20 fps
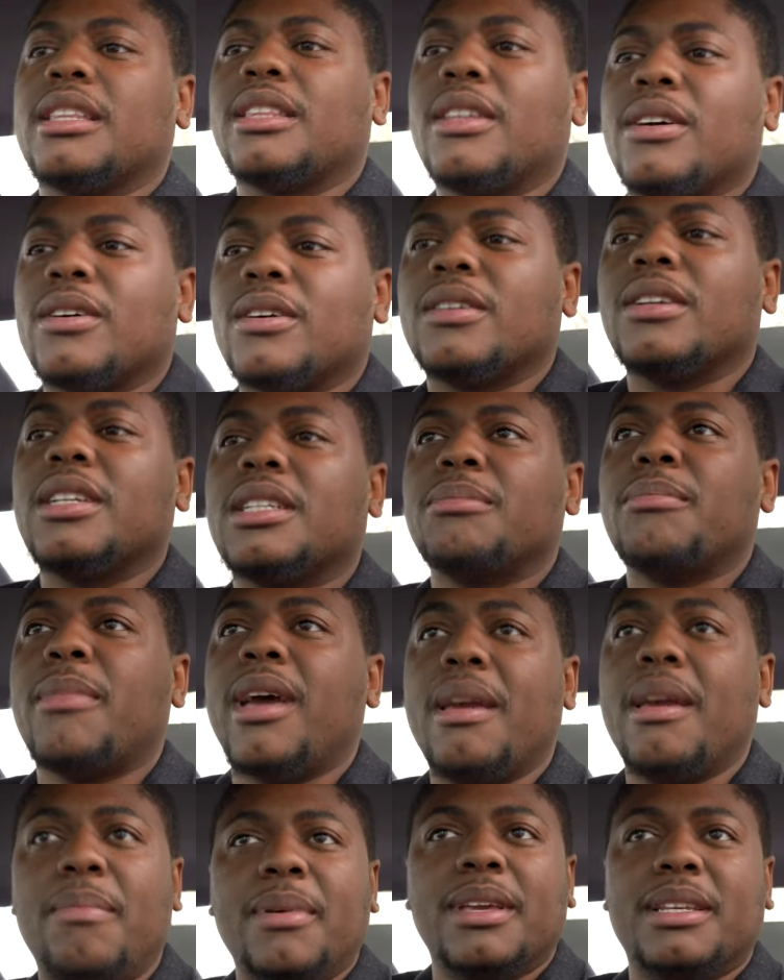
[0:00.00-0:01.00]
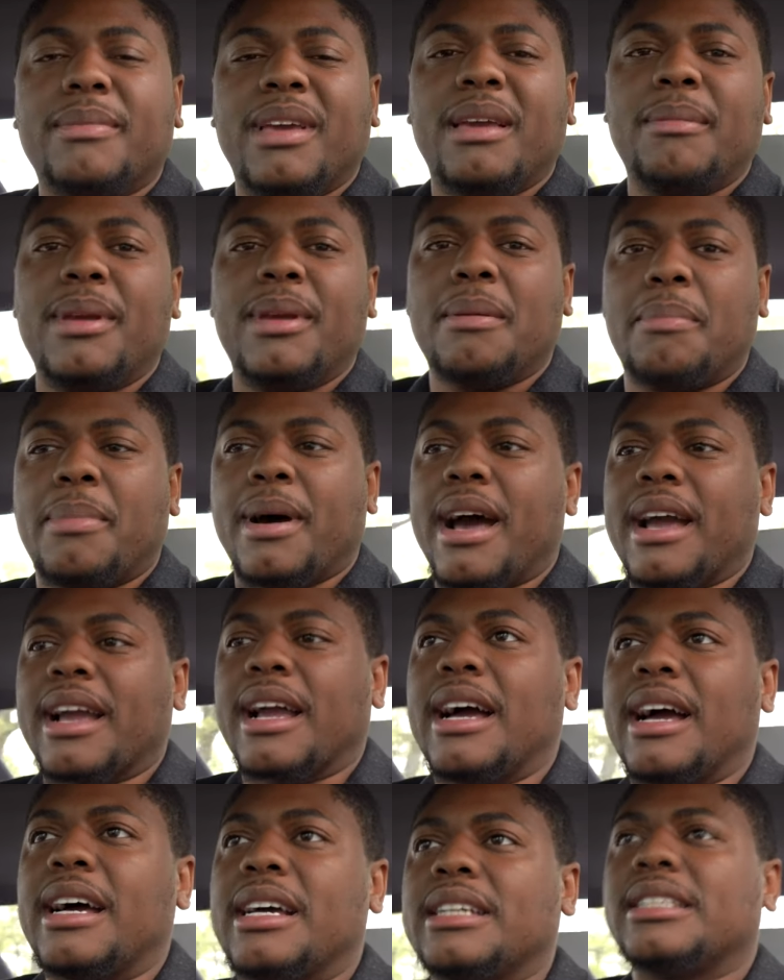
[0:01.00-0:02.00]
though. This may it's this may be a buy,
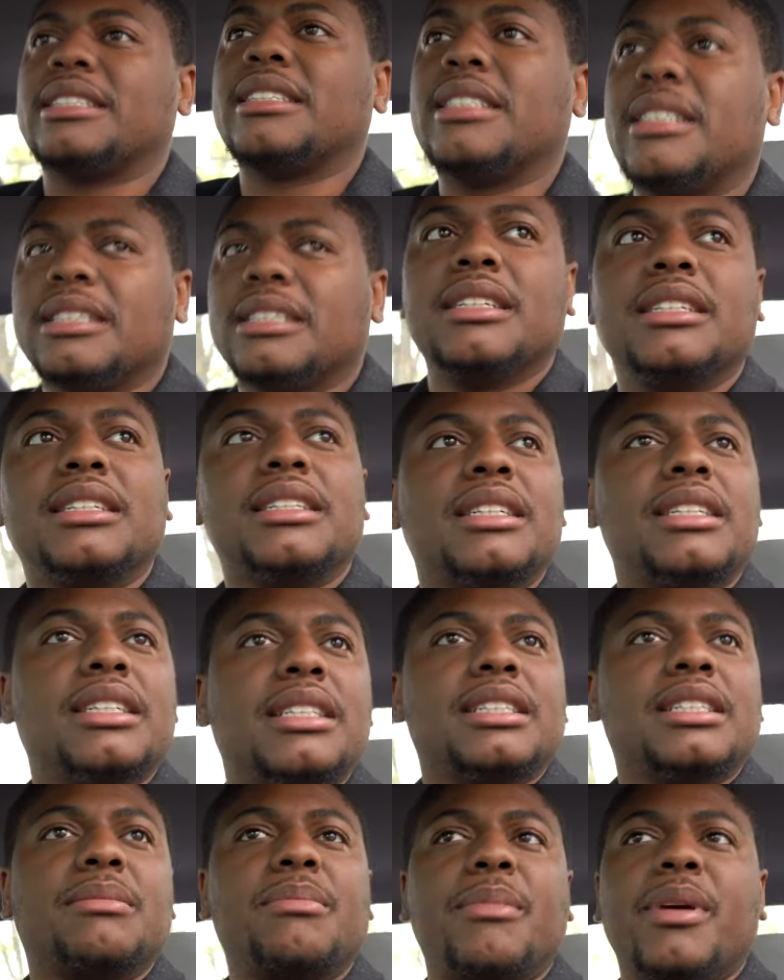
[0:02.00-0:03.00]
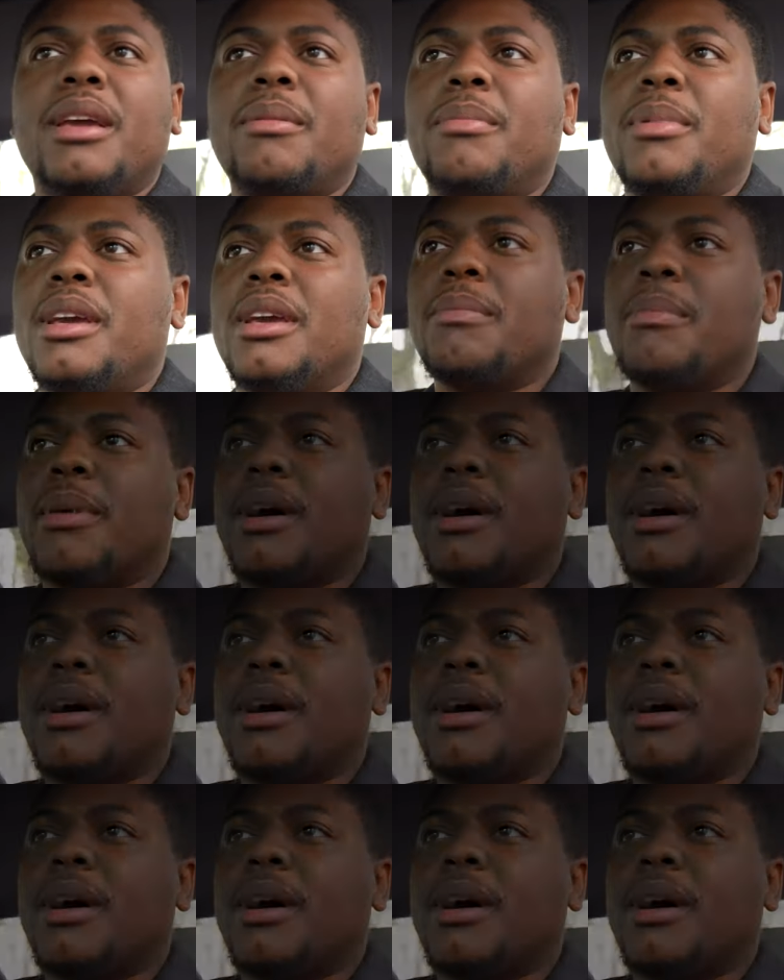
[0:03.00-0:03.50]
guys. This may be a